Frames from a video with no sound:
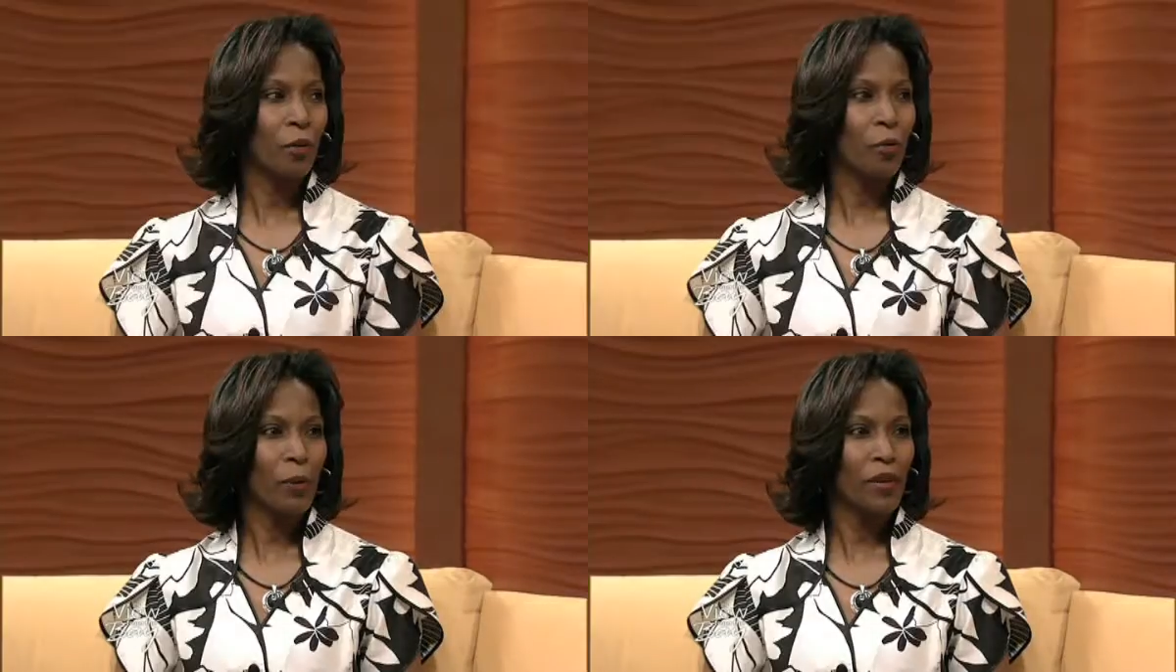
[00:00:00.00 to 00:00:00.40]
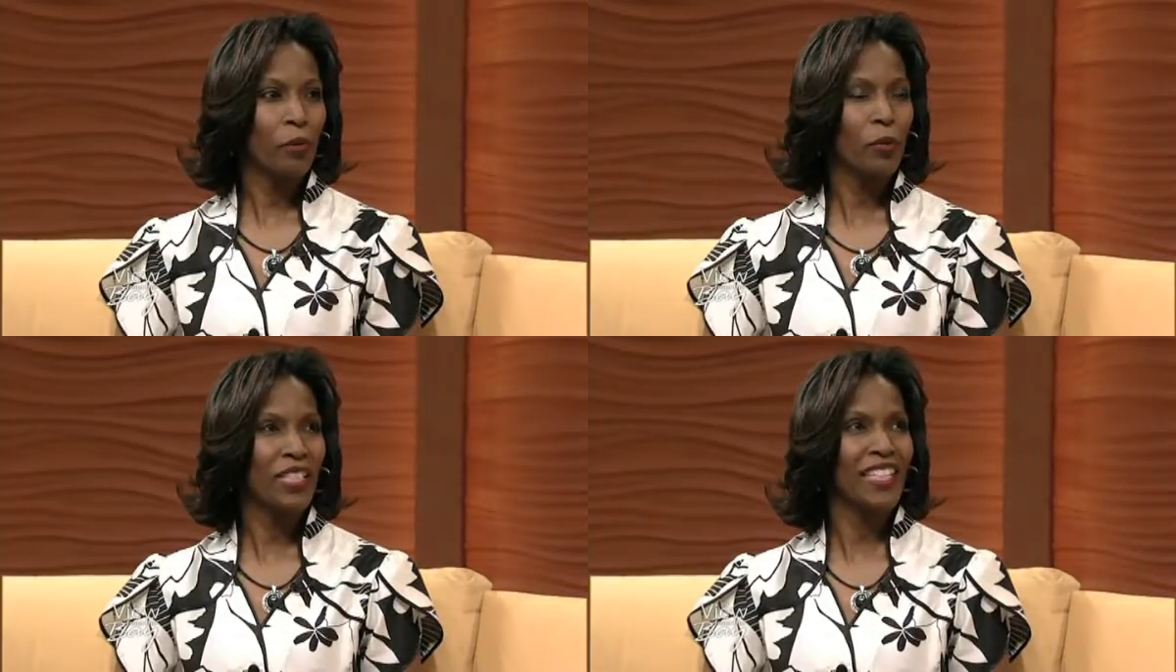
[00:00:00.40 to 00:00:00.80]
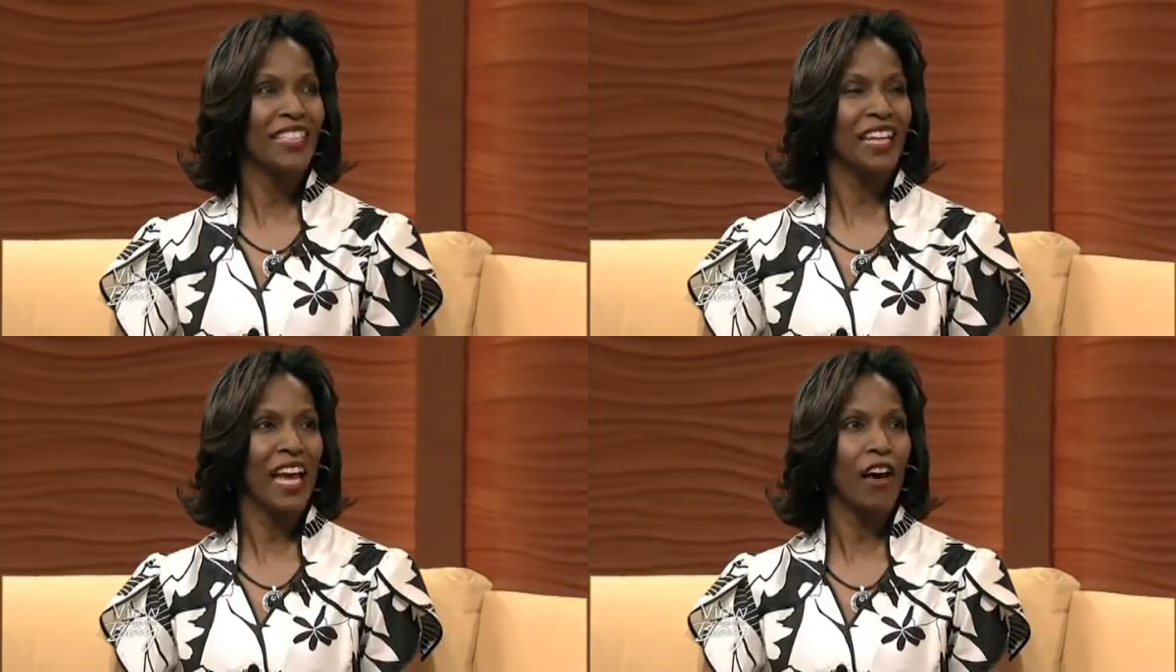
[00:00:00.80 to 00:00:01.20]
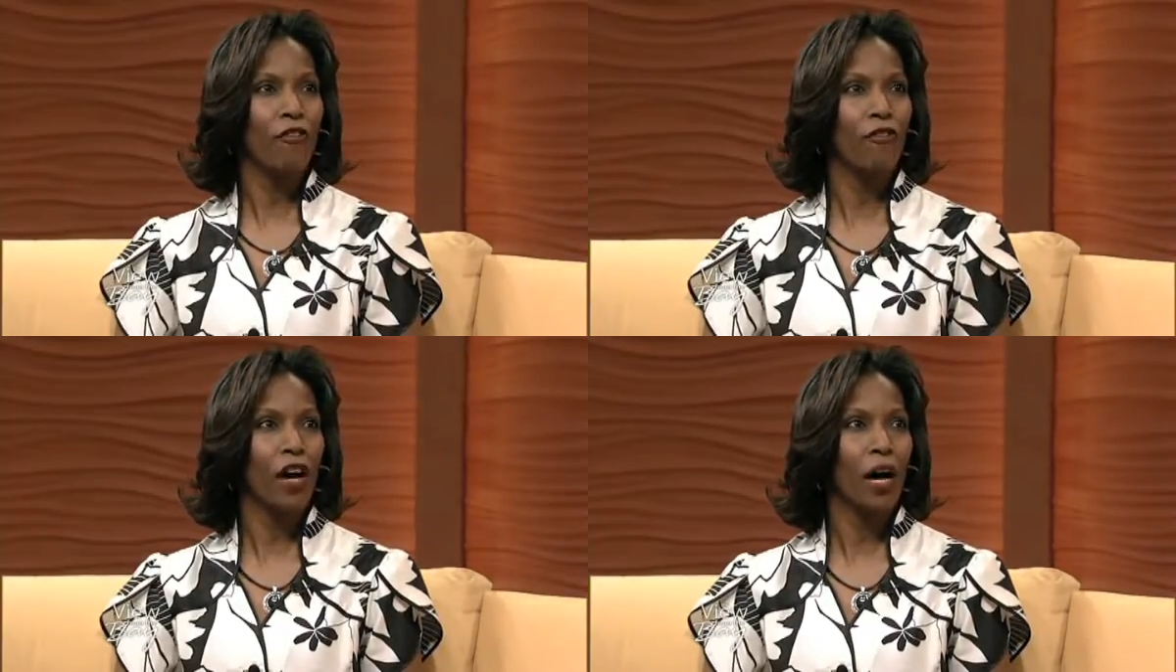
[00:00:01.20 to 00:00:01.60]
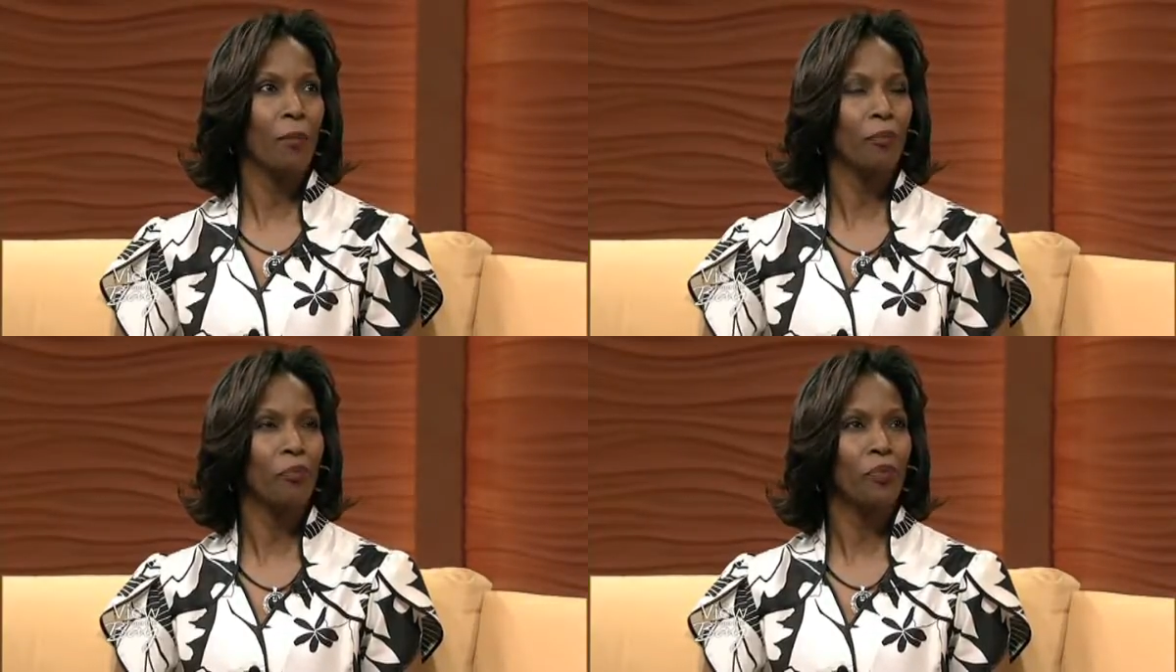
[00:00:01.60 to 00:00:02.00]
women, we tend to have,
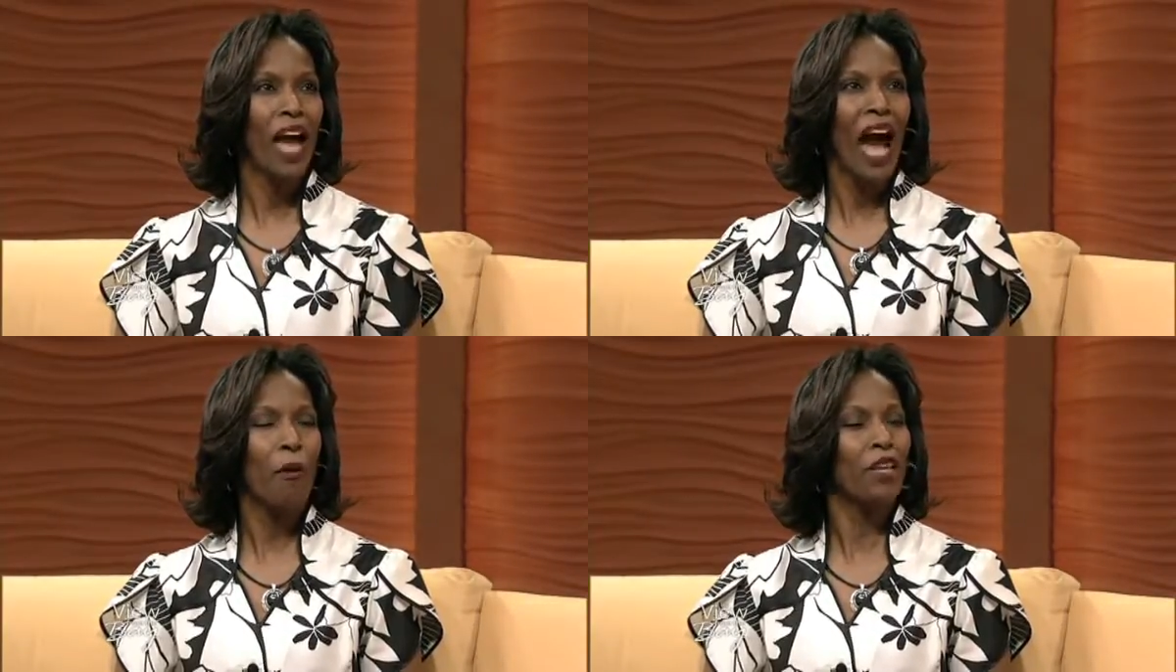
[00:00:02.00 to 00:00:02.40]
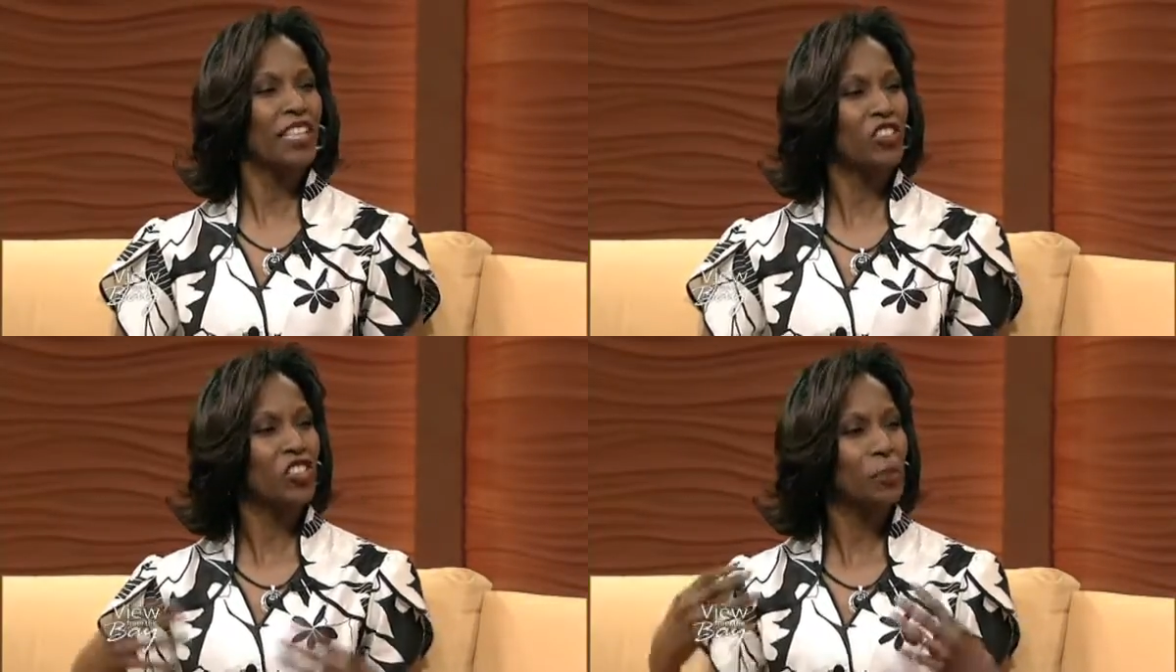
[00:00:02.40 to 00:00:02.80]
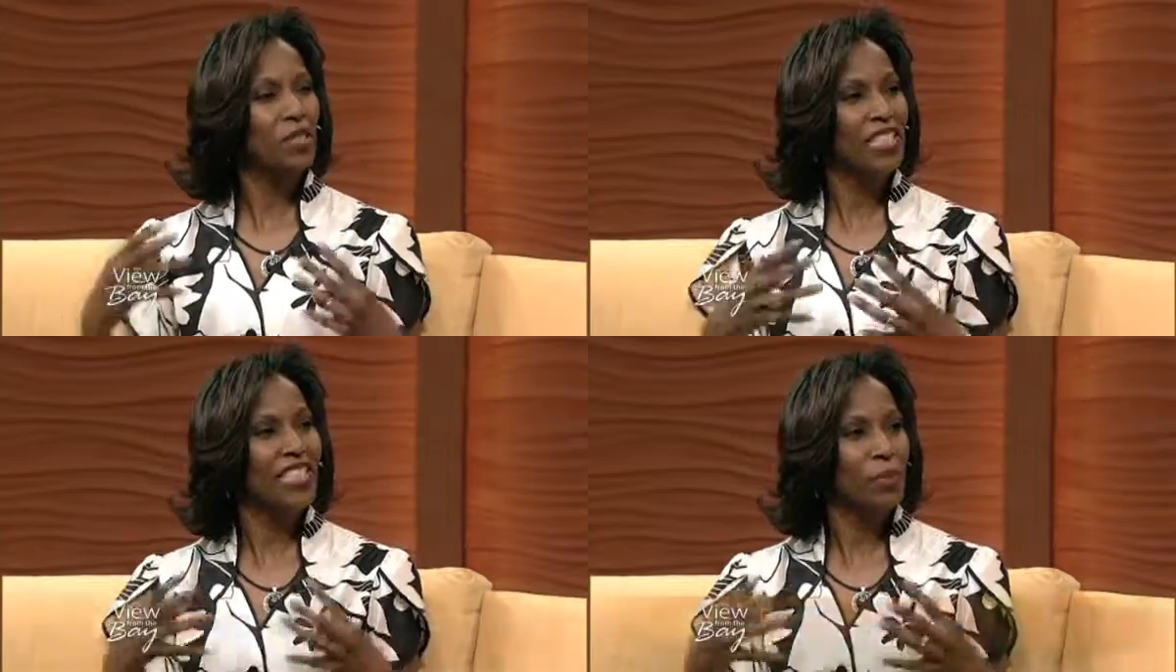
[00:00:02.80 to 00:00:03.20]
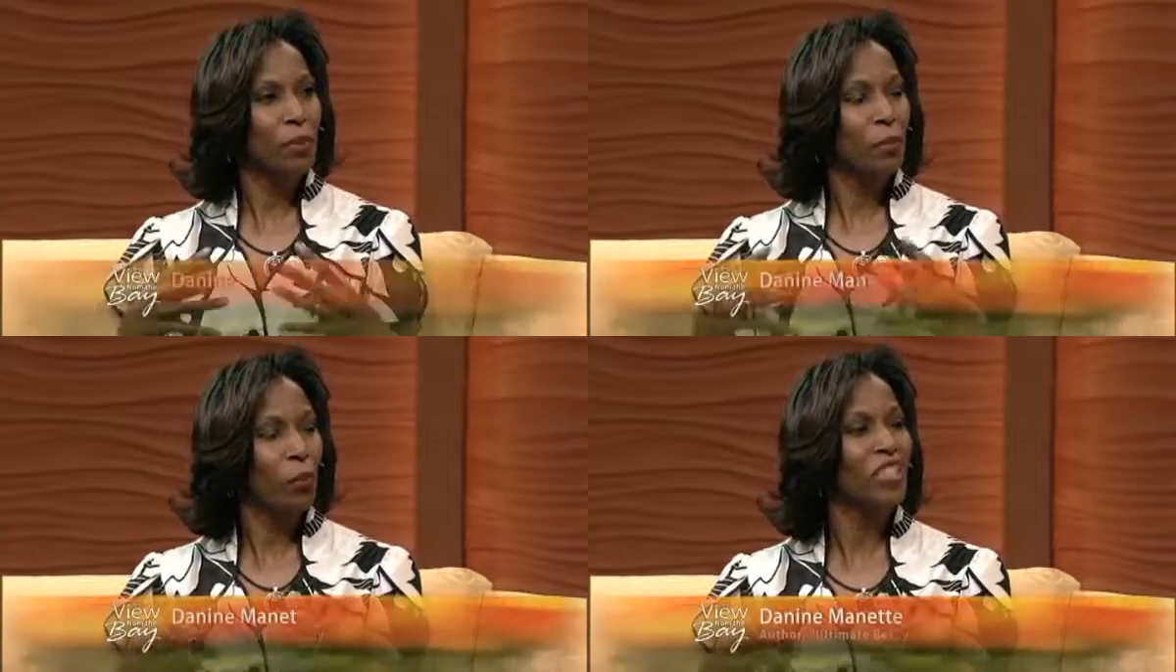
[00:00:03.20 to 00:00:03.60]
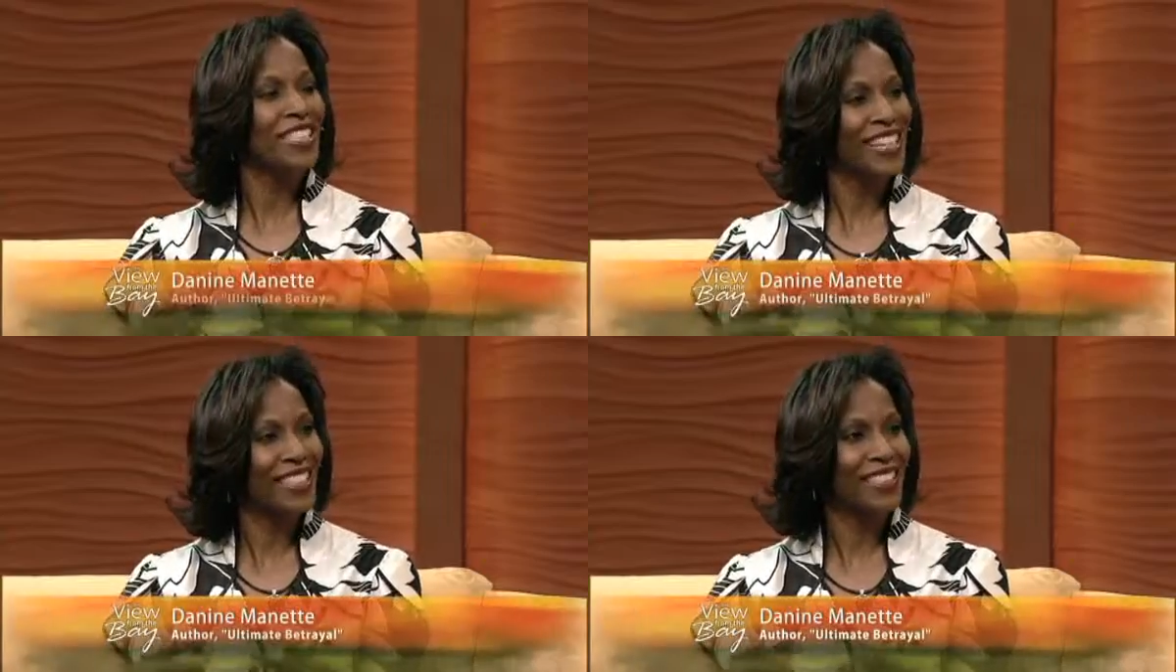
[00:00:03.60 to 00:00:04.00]
our relationships tend to be more
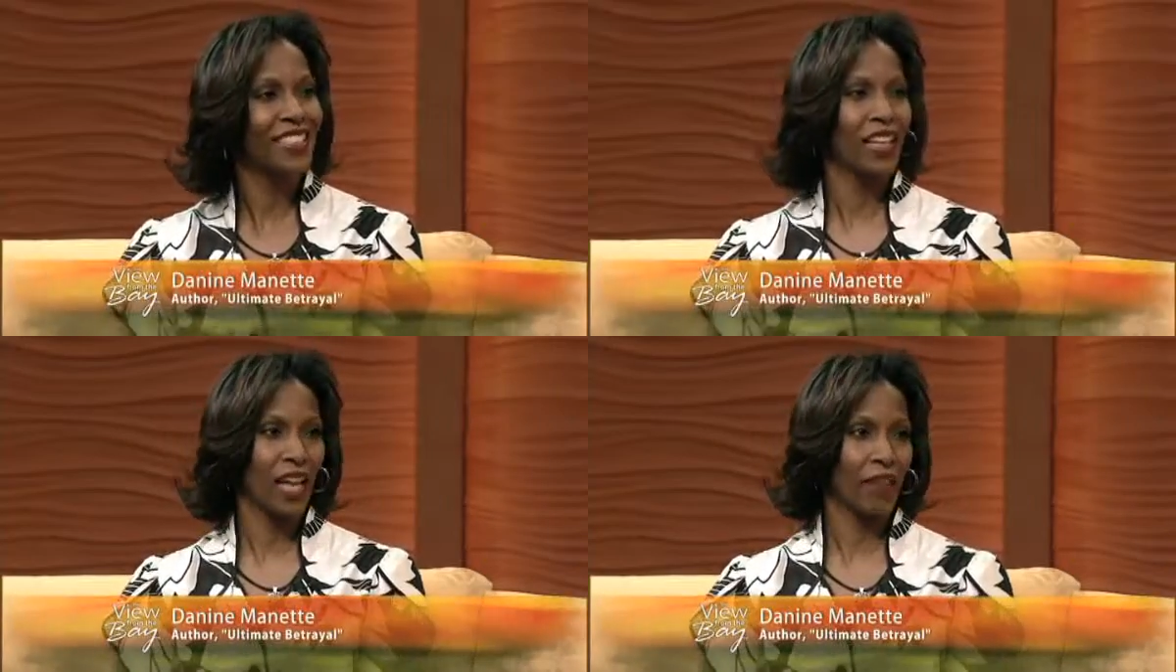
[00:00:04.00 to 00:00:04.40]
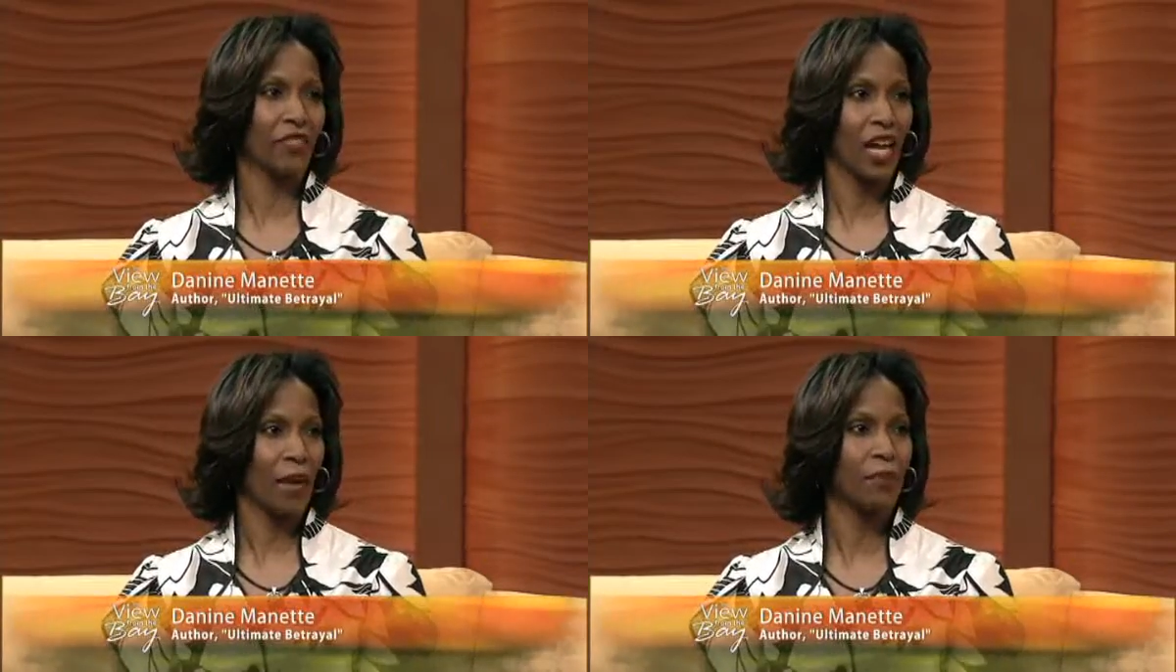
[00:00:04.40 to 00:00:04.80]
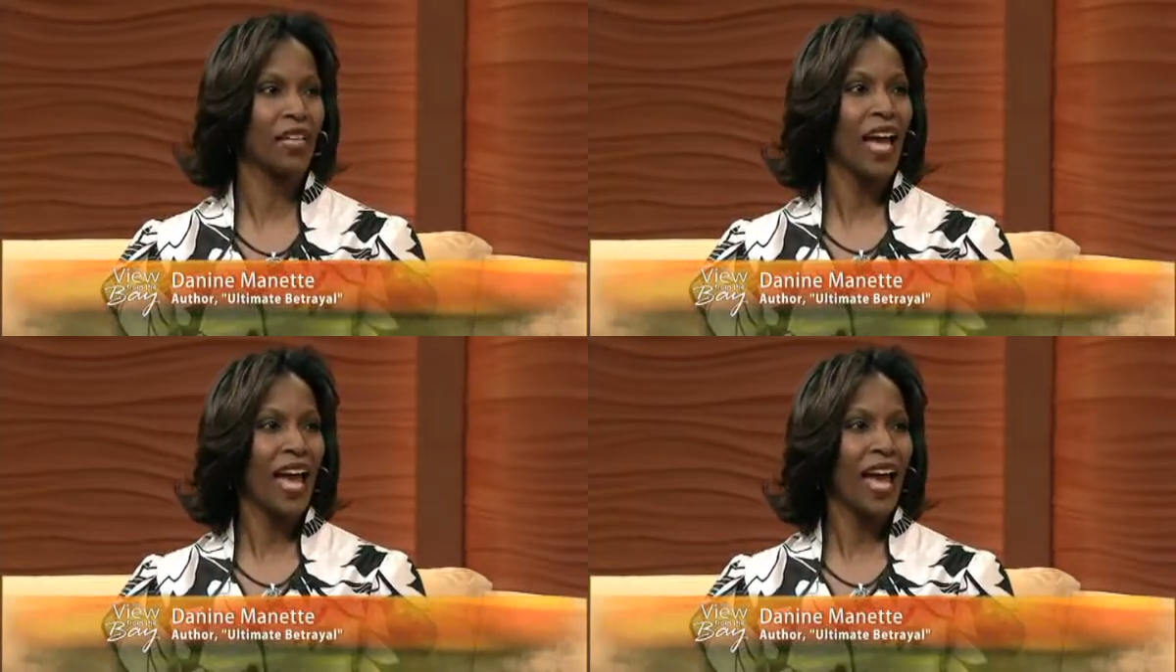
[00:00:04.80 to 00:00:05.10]
intense a lot of times.